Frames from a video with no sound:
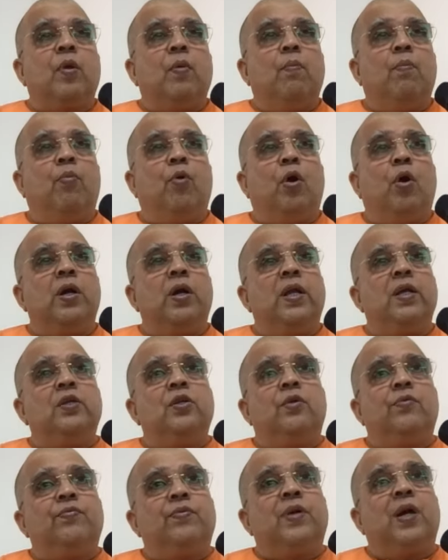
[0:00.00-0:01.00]
bondage
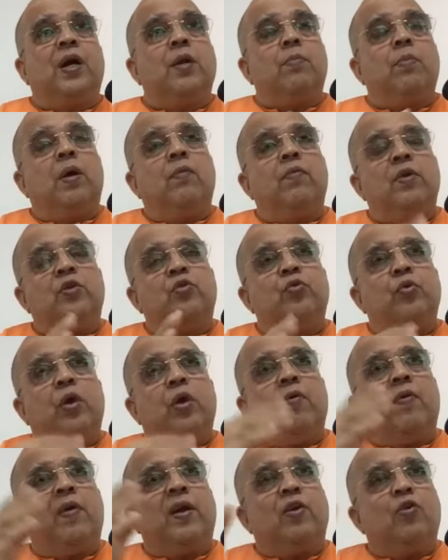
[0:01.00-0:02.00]
of karma which we
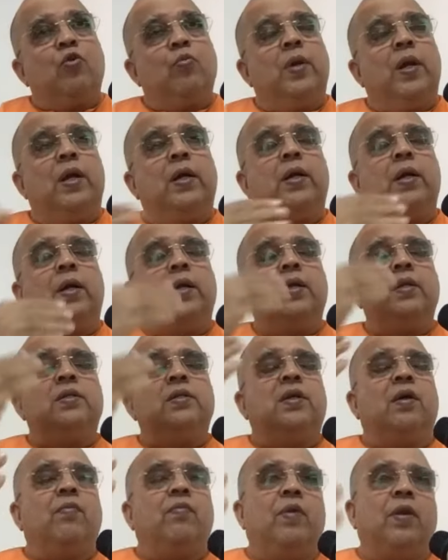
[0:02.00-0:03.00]
have accumulated in
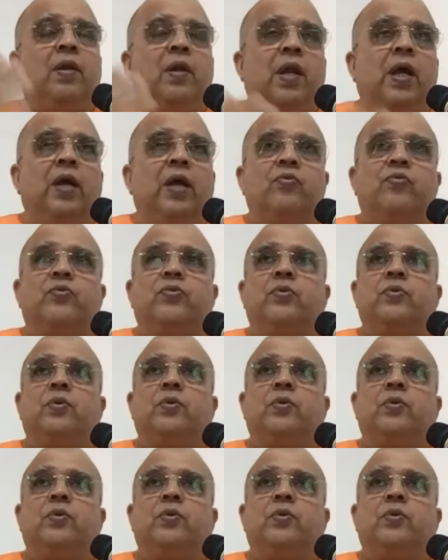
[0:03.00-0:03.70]
several lives.